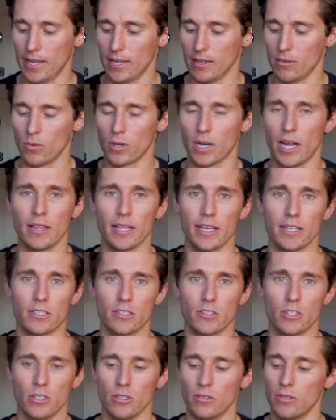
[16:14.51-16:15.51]
And what I like
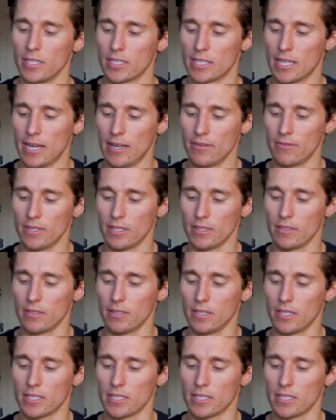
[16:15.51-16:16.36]
to do is have it